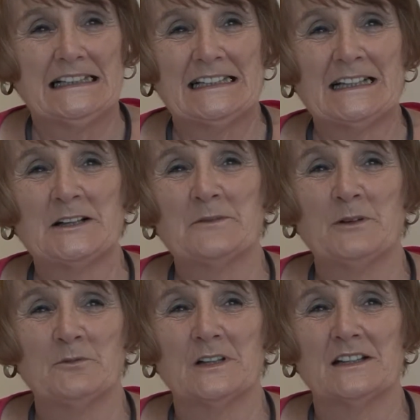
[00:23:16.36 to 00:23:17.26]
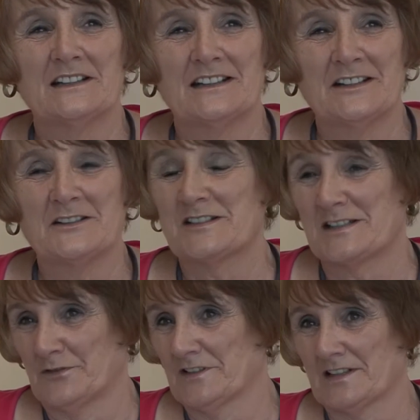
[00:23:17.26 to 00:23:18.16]
And I remember when
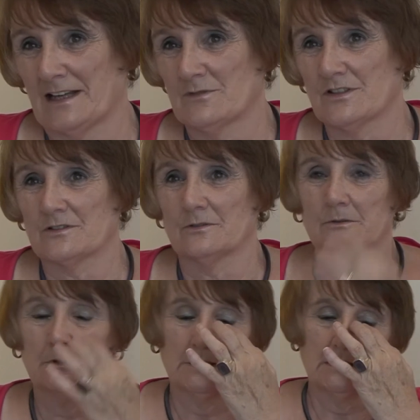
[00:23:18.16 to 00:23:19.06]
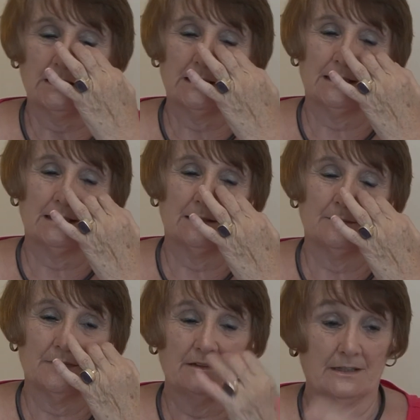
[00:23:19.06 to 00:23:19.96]
Kirsty first came to school,
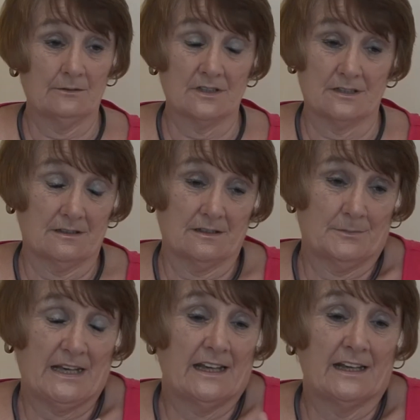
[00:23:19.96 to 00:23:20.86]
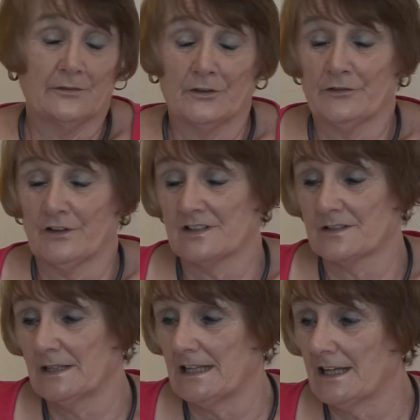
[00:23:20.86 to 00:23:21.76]
it was the beginning of her
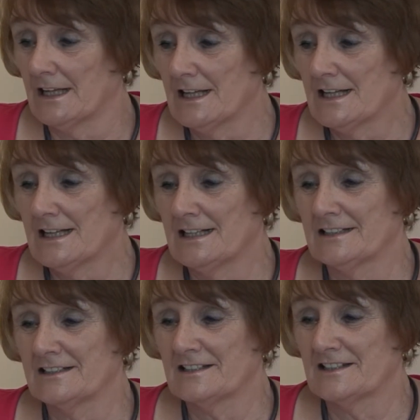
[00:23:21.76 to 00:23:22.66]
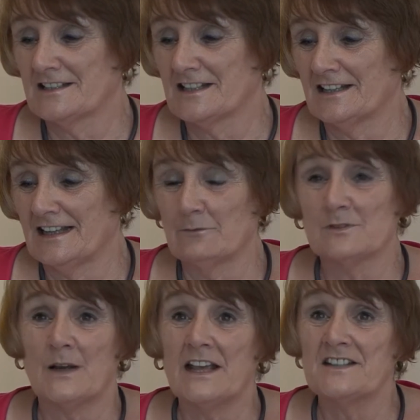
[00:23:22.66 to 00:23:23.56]
first week, and it
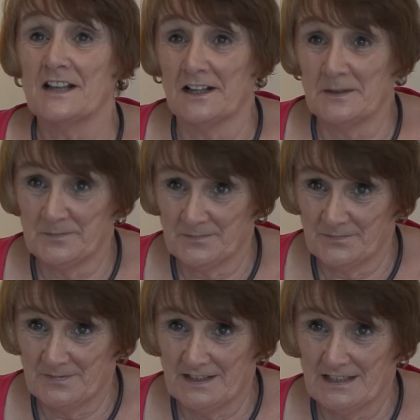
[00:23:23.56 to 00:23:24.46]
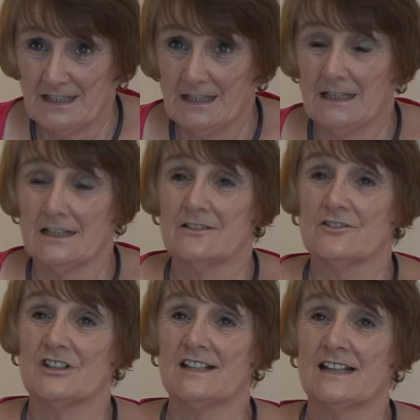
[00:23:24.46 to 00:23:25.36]
was playtime. And
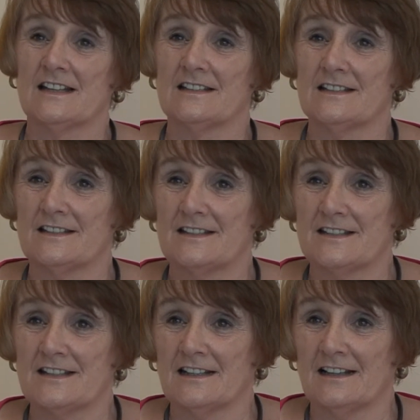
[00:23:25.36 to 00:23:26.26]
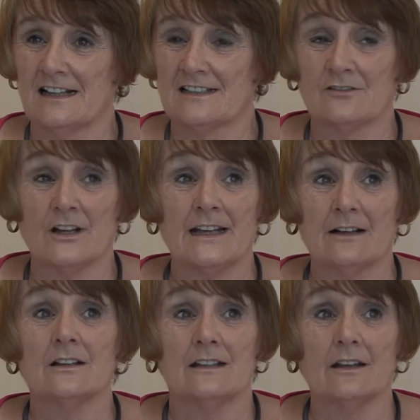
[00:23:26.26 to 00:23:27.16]
she said, I said, right
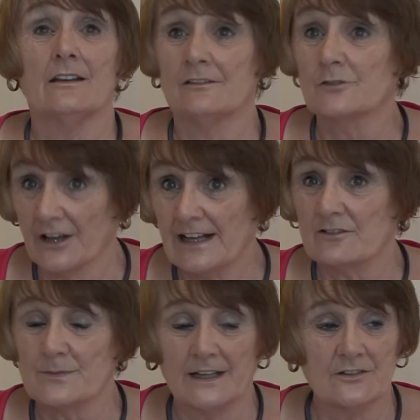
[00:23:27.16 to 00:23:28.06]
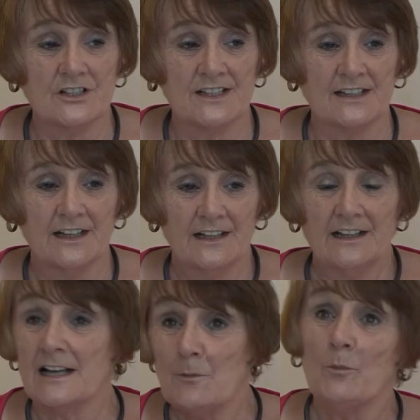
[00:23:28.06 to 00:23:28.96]
now, you're going out to play. And she said,
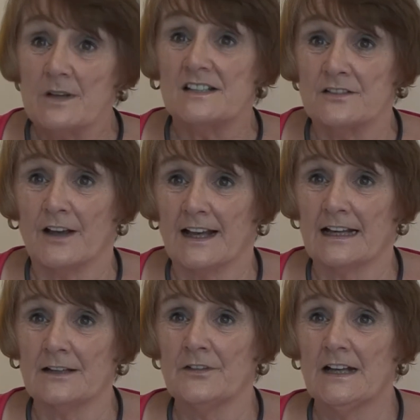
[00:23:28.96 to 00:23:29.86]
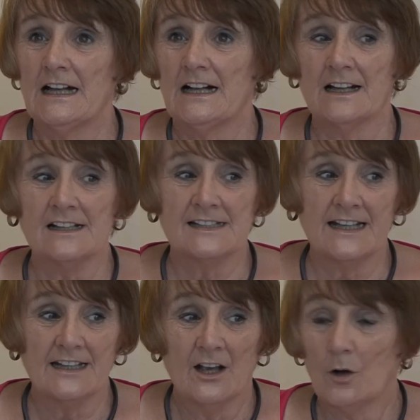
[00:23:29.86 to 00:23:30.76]
come on, Mrs. Faircliff. And I
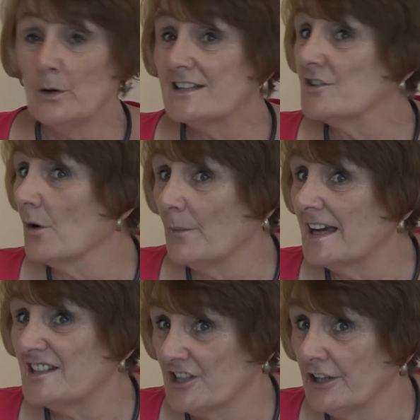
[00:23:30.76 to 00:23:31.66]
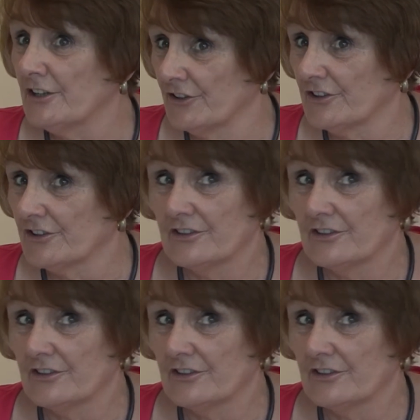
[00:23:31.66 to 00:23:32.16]
said, oh, it's not my turn.